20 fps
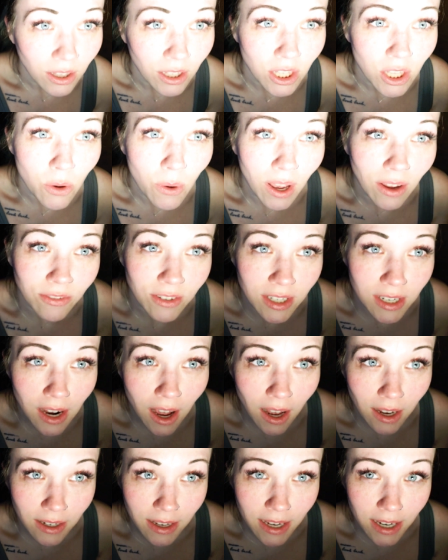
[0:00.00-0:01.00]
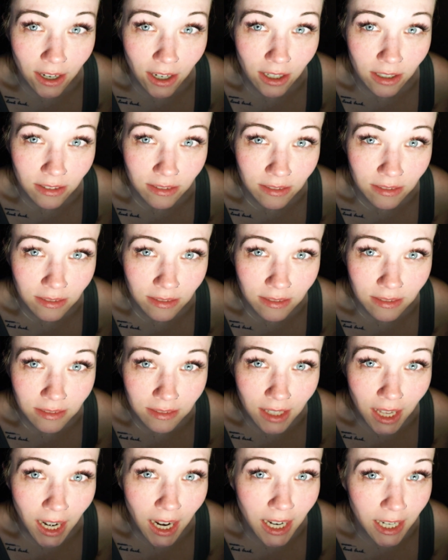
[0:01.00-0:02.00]
you have to not care
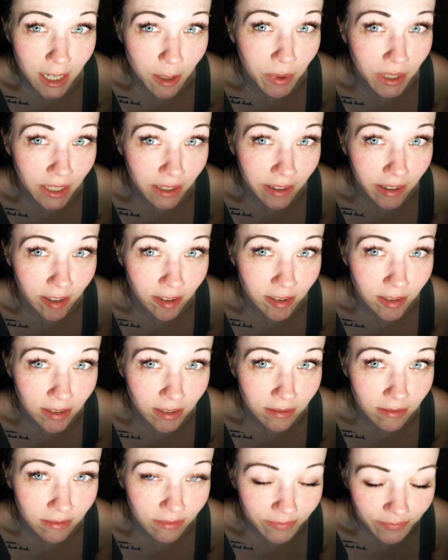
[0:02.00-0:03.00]
that anybody cares.